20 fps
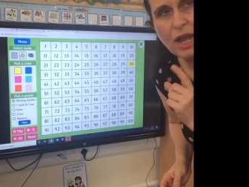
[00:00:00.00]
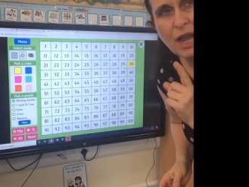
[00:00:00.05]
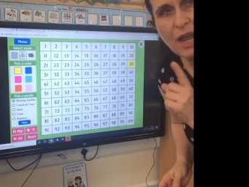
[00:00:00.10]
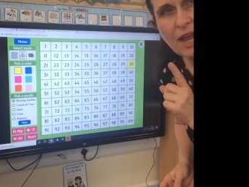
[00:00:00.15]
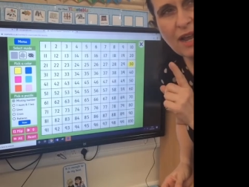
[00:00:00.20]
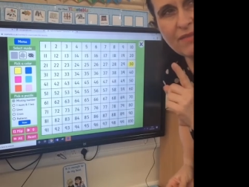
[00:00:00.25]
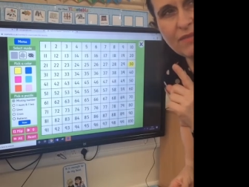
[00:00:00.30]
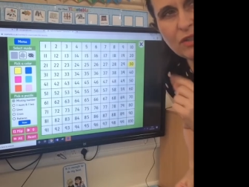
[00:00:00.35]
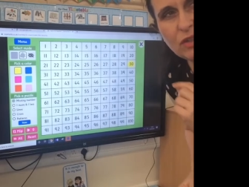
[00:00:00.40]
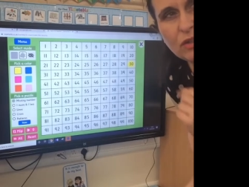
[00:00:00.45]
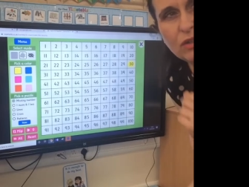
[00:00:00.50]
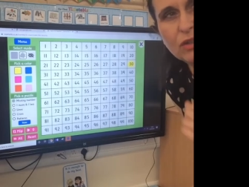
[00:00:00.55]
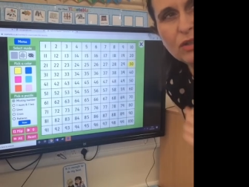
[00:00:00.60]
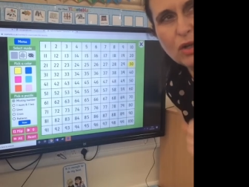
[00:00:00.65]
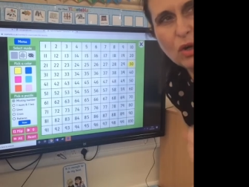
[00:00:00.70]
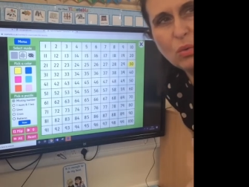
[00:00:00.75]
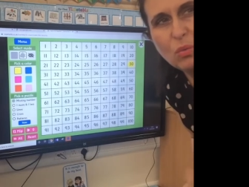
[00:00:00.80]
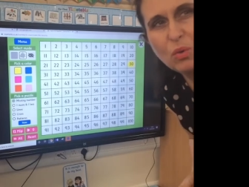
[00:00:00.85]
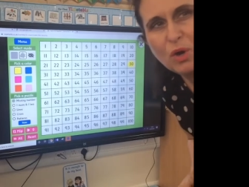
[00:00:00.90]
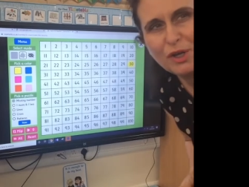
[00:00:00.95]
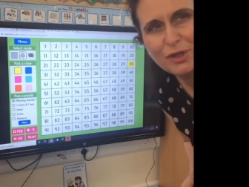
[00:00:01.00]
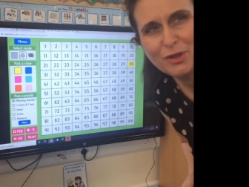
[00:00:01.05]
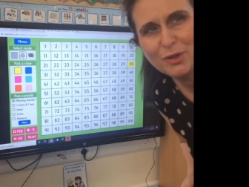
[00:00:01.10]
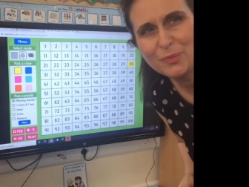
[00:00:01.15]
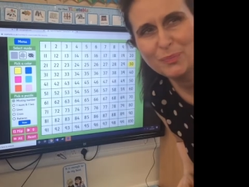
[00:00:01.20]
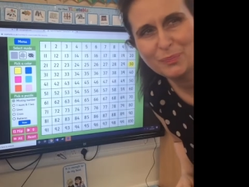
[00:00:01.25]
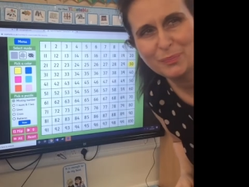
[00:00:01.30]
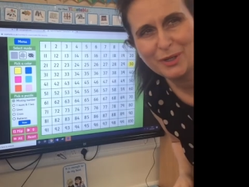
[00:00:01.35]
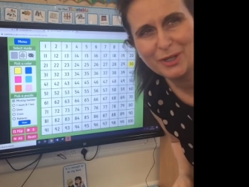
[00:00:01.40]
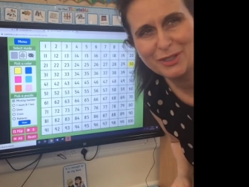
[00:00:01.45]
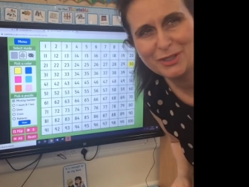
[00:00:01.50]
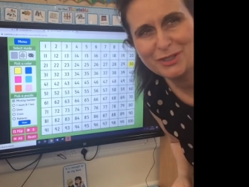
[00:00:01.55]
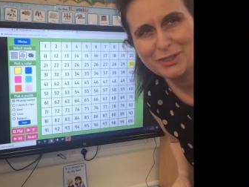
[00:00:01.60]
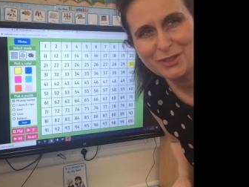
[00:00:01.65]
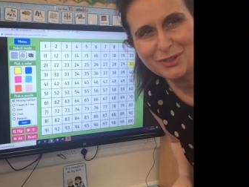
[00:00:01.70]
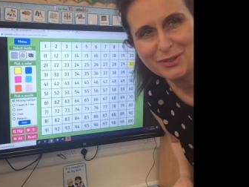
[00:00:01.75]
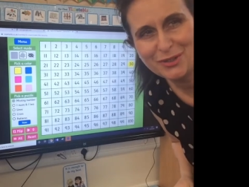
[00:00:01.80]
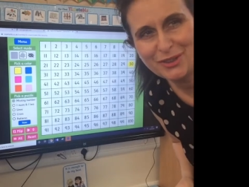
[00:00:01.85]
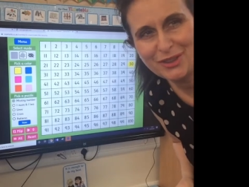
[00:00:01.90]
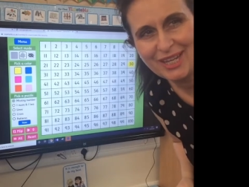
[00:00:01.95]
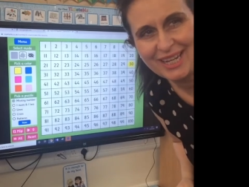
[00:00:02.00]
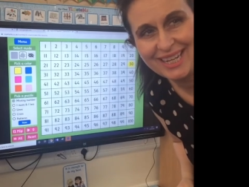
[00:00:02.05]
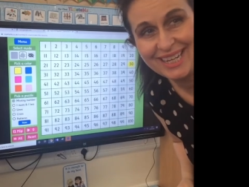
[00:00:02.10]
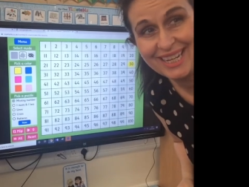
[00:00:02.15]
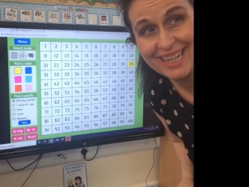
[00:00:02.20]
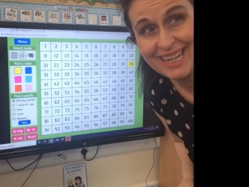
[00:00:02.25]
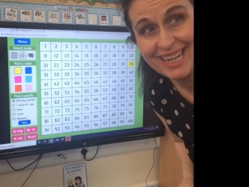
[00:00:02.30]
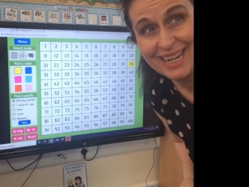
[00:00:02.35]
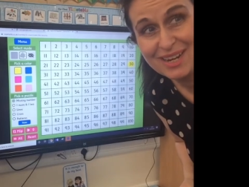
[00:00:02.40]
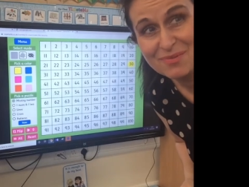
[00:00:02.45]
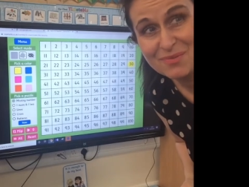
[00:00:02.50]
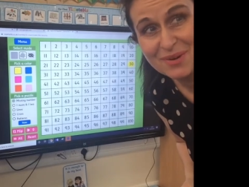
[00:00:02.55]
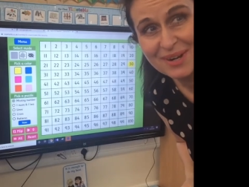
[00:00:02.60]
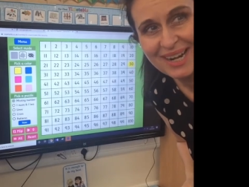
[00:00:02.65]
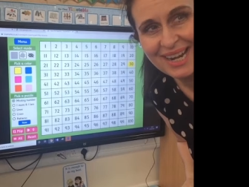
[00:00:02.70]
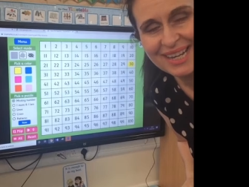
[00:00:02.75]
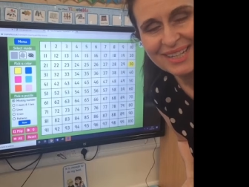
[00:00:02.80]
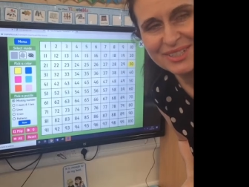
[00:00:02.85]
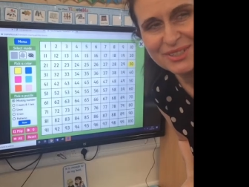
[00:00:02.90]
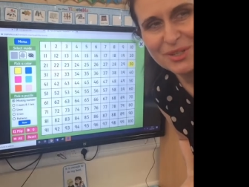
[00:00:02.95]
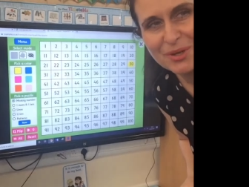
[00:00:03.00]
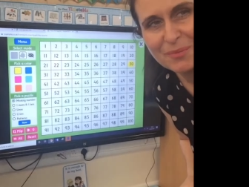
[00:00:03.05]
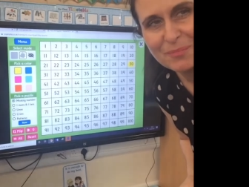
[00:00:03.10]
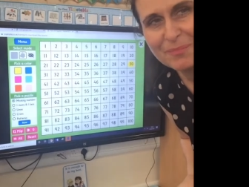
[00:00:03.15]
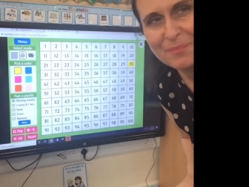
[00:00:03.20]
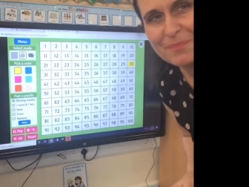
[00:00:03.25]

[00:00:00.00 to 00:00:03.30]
Have a look. What number do you think it will land on?